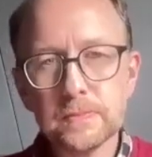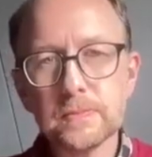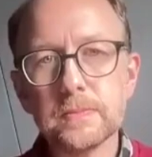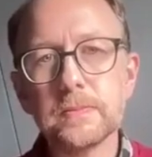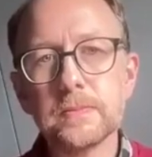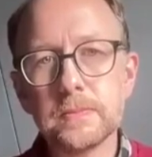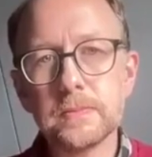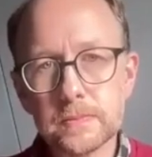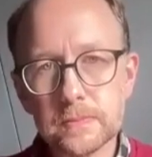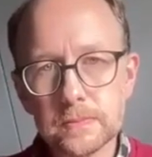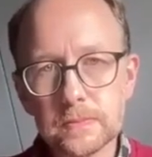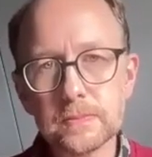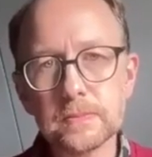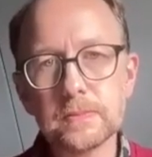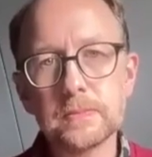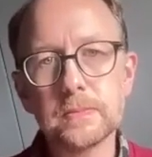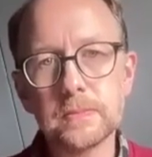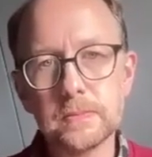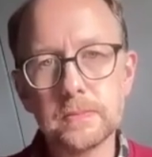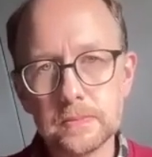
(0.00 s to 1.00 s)

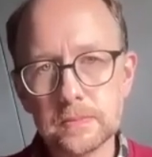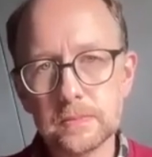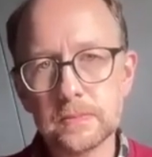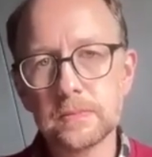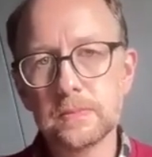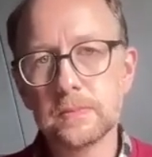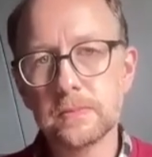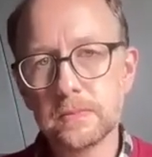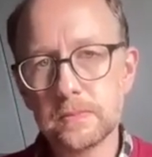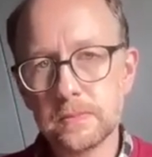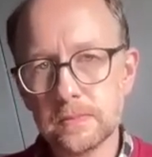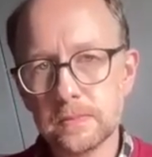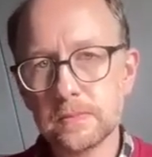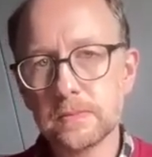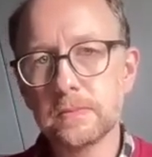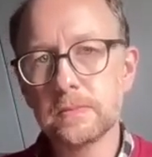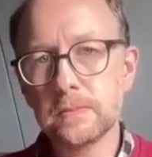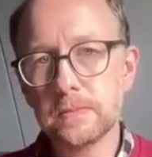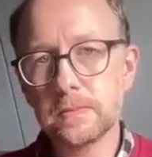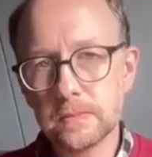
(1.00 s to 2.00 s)

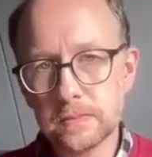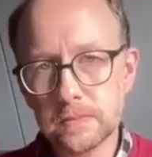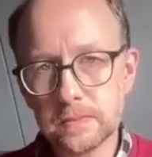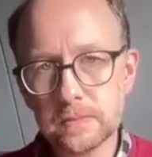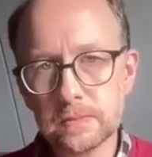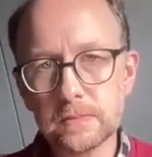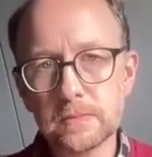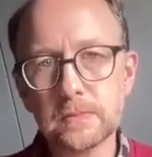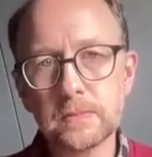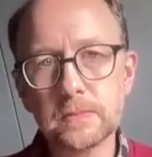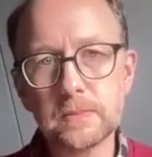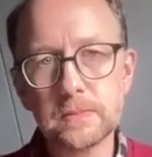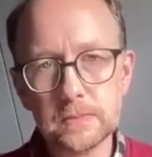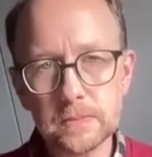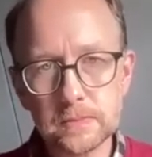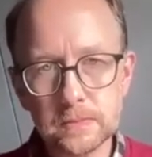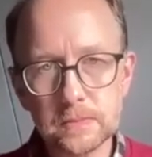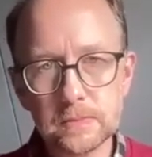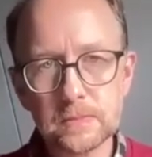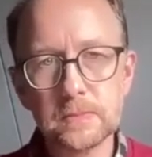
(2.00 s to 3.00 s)

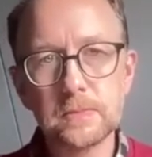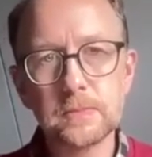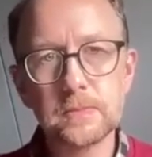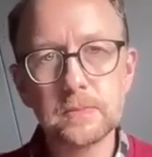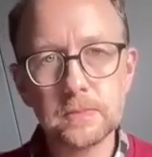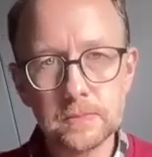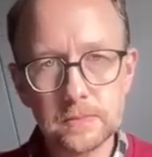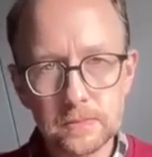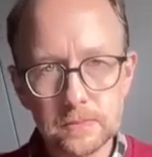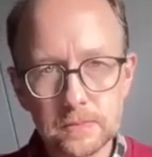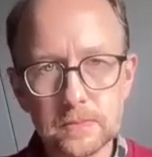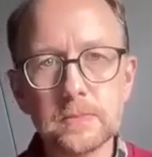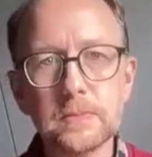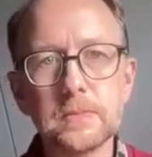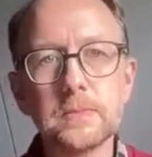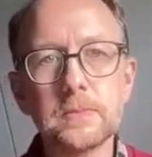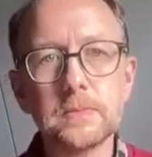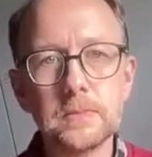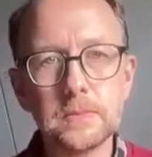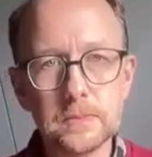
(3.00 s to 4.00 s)

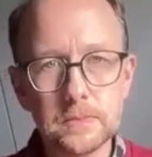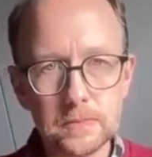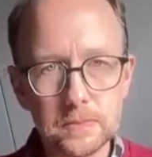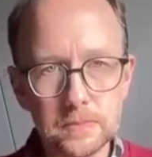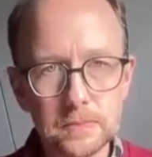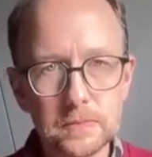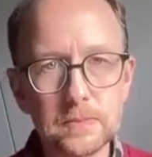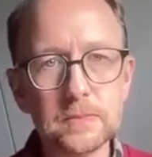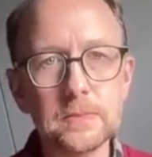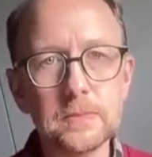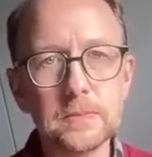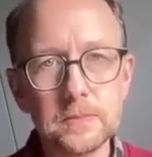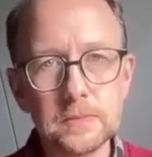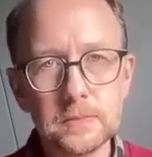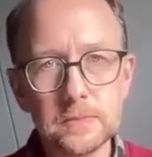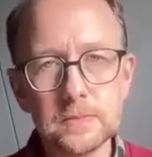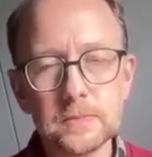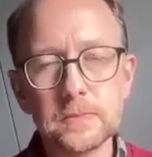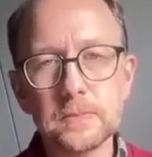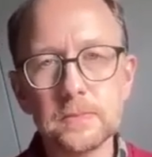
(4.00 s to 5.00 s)

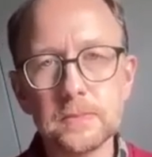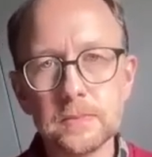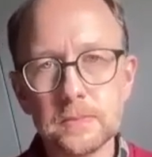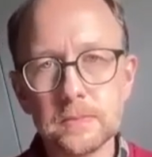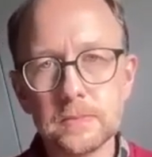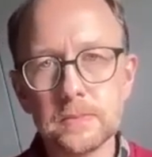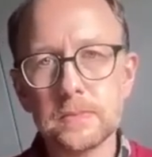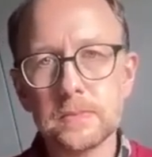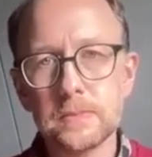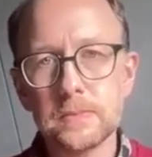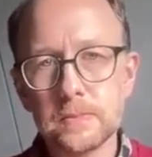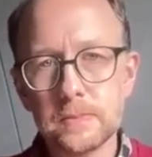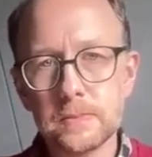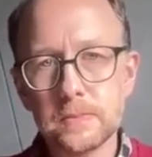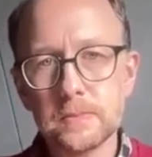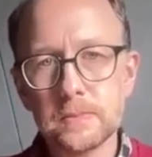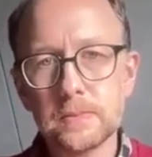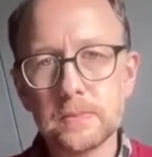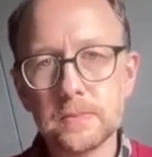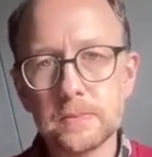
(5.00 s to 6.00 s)
The person shown says nothing.